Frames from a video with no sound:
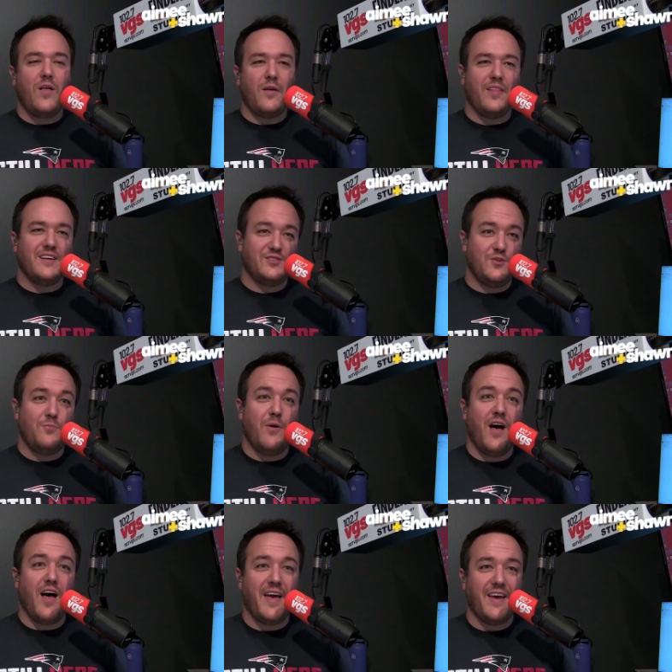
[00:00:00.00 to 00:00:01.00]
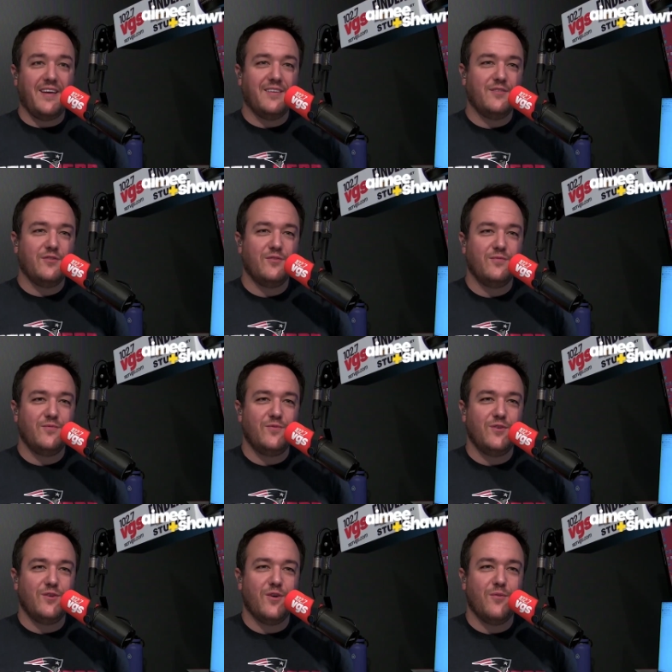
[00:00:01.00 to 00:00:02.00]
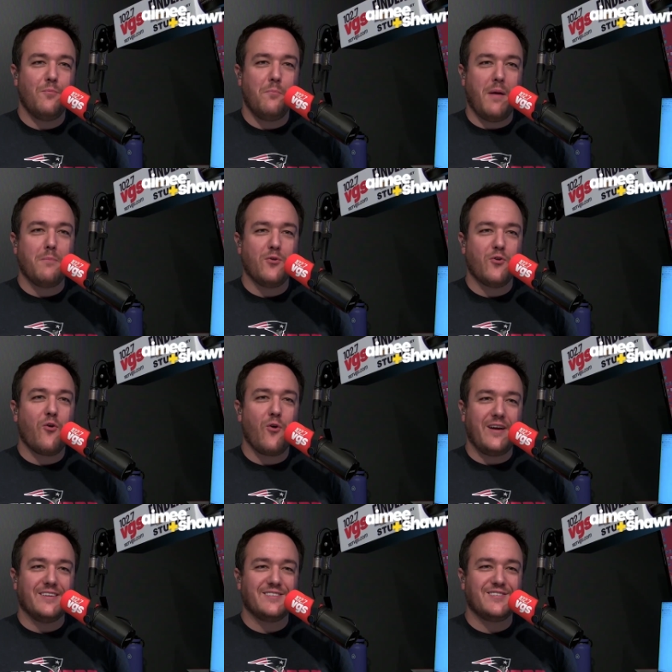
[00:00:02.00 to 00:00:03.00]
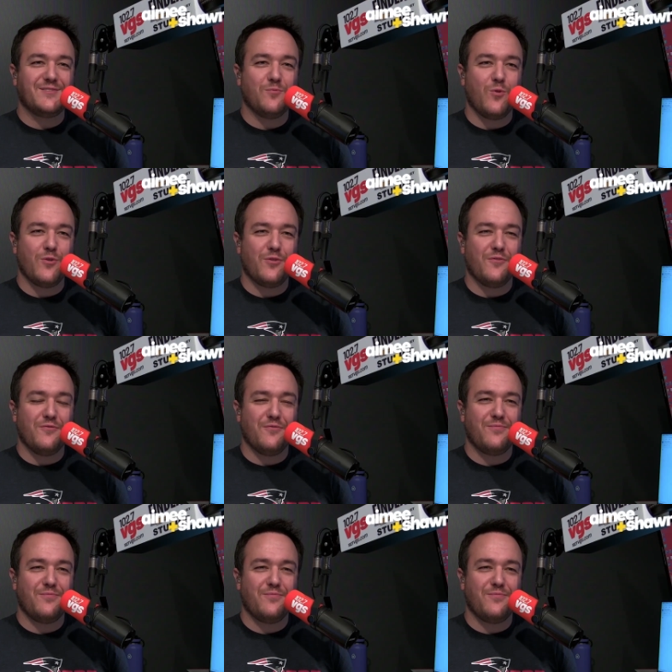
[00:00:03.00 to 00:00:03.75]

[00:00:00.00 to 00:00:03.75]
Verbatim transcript: unless you buy, member credits worth of